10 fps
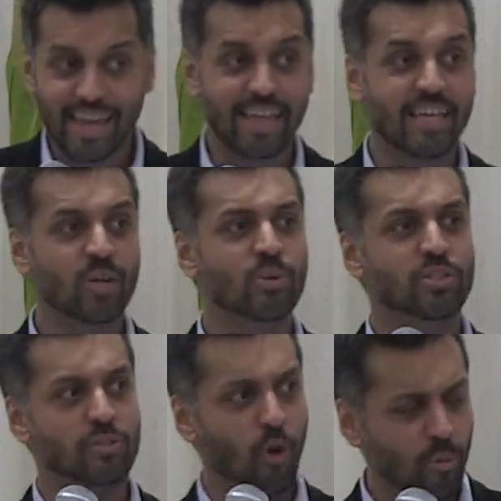And he
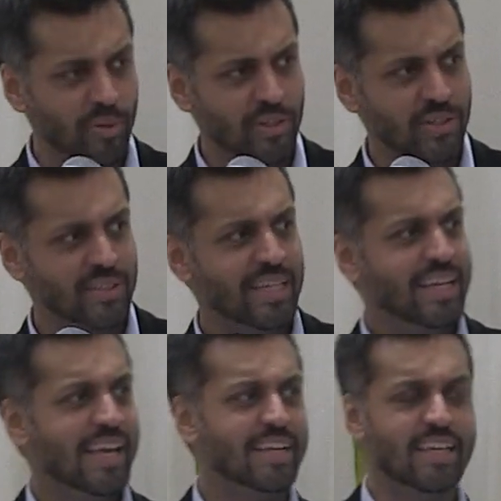was noble,
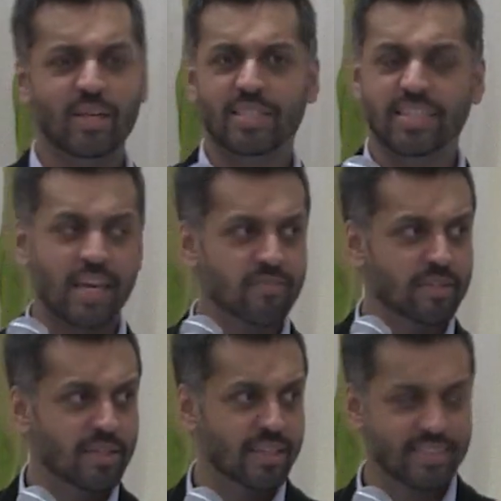and he
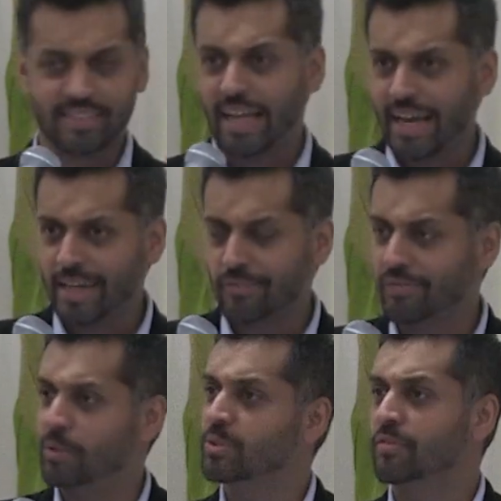saved his life,
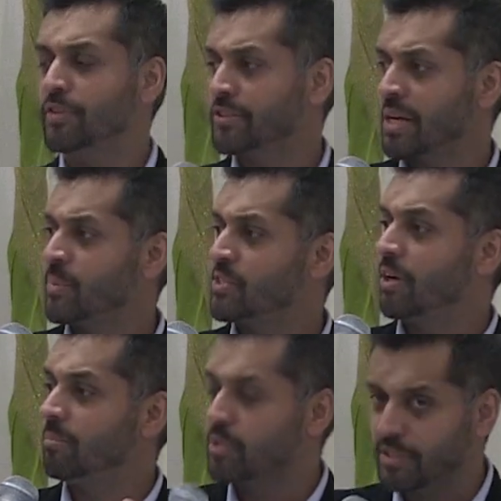and it was the first time we
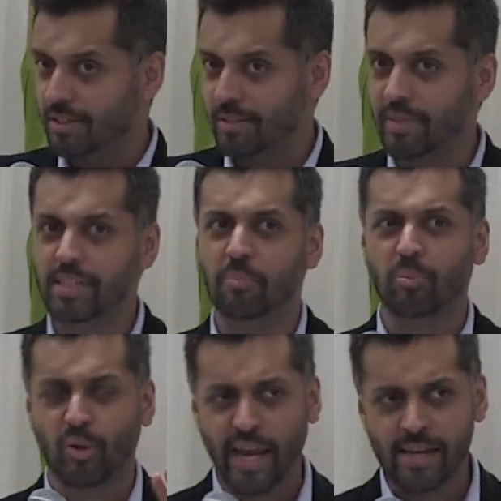saw a Muslim, and he
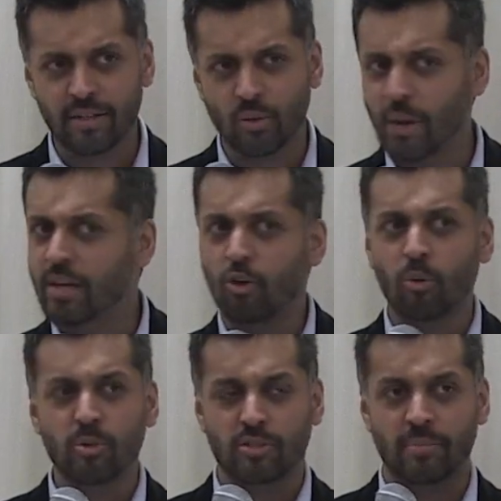prayed in a way
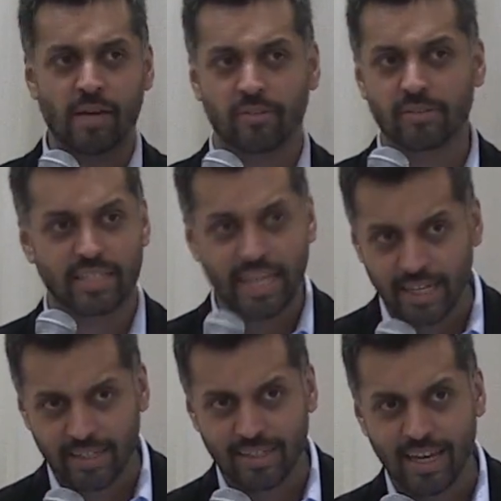no Muslim ever
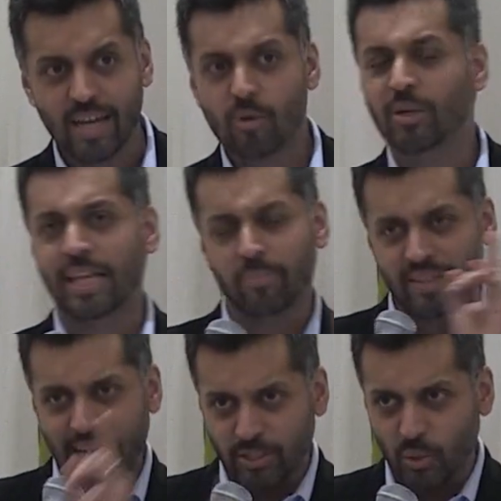did. We're like, but
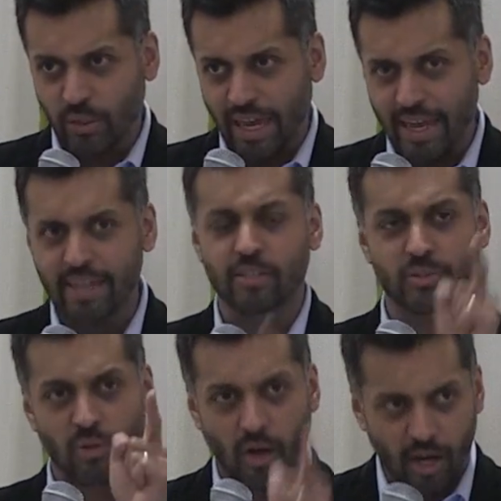that's okay, because
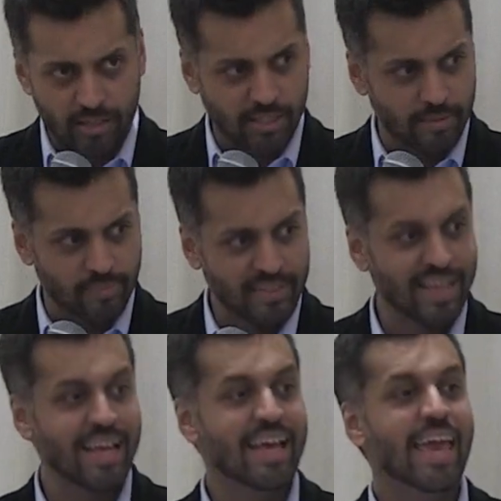you're awesome.
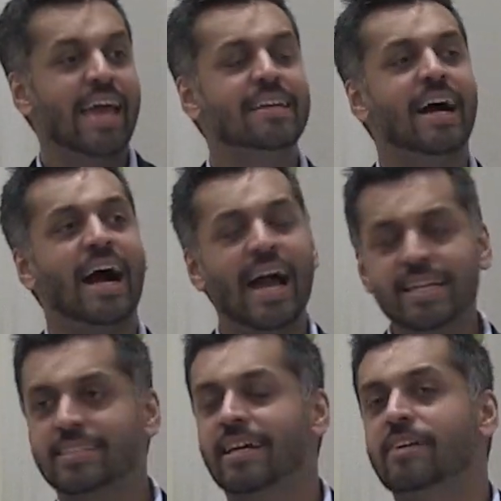And I
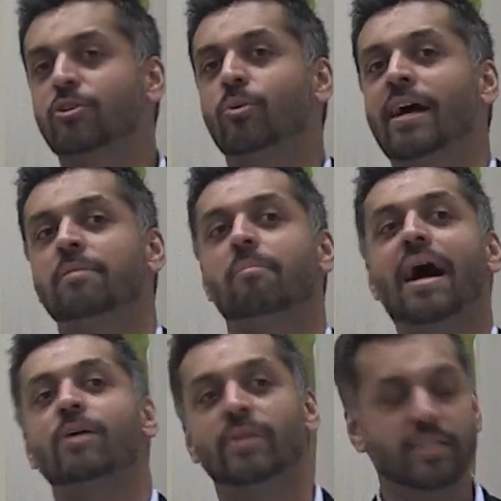decided to write
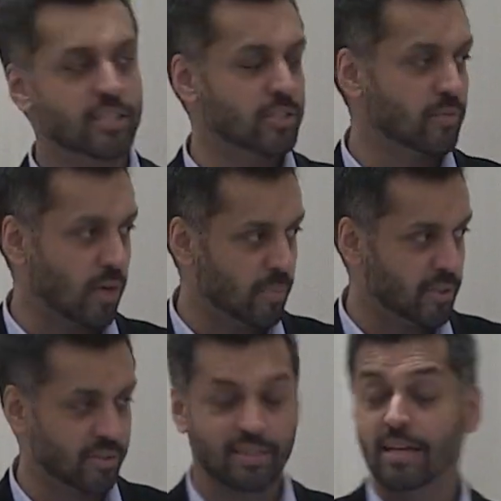my rendition of Robin
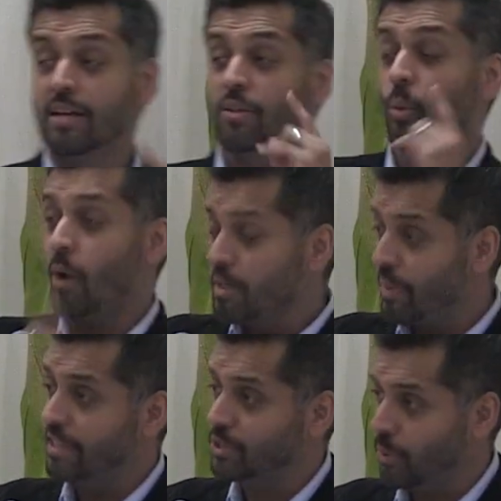Hood. The
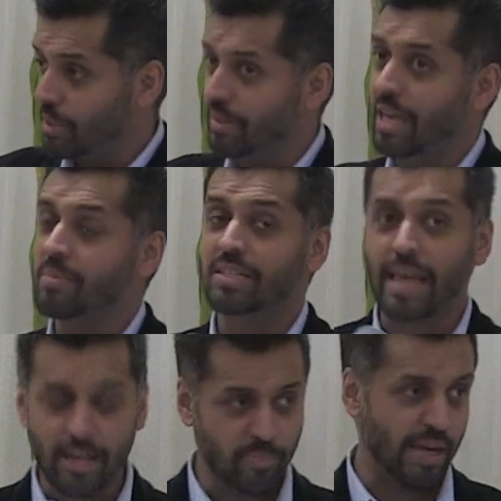one-page story became a
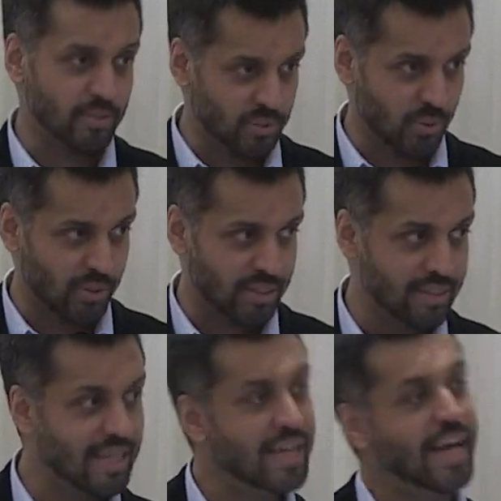10-page story.
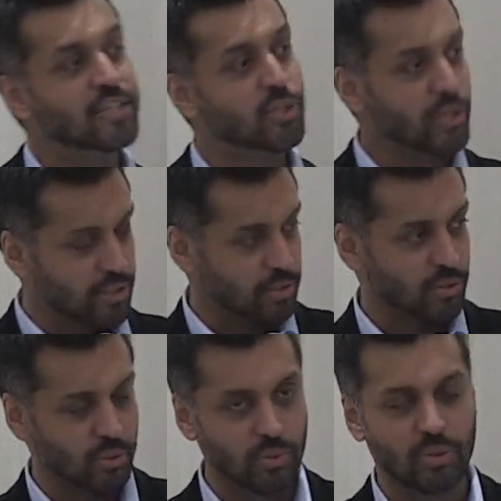I took it to
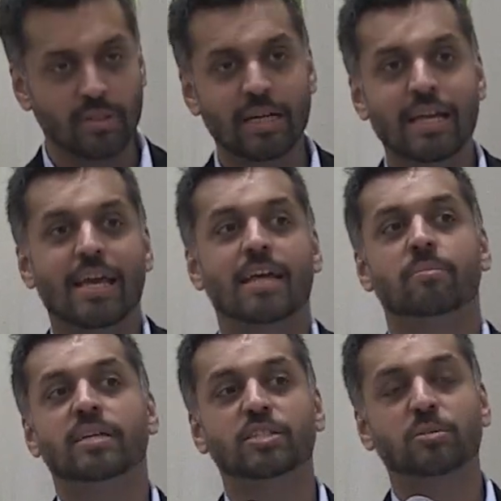school,
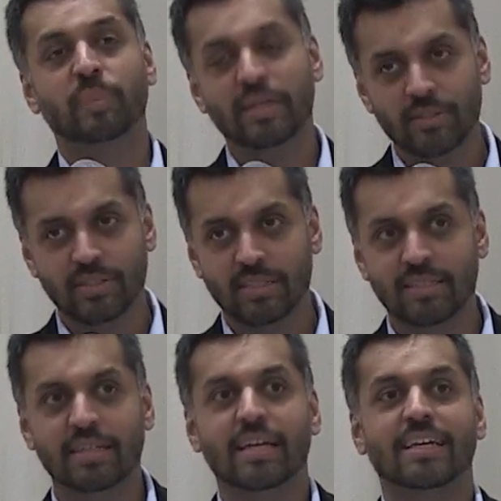and Mrs.
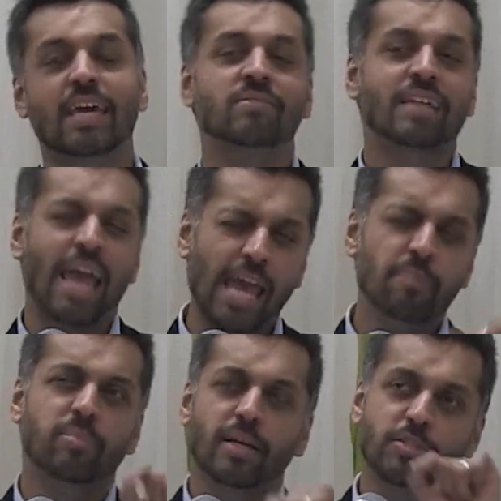Peterson gave it an
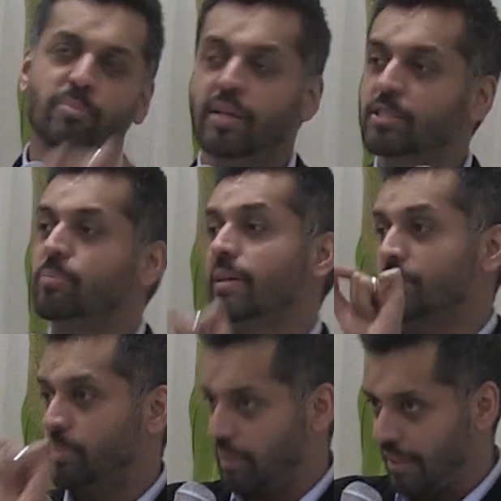
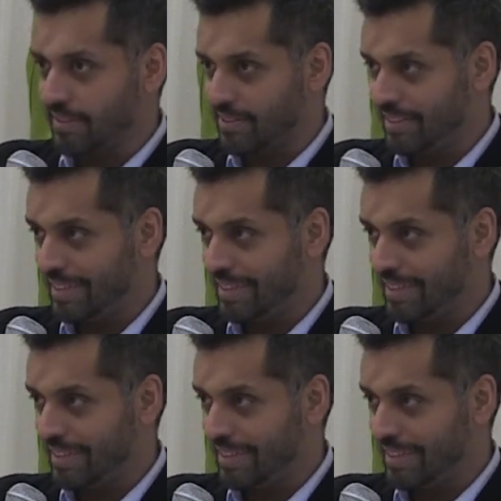A++++.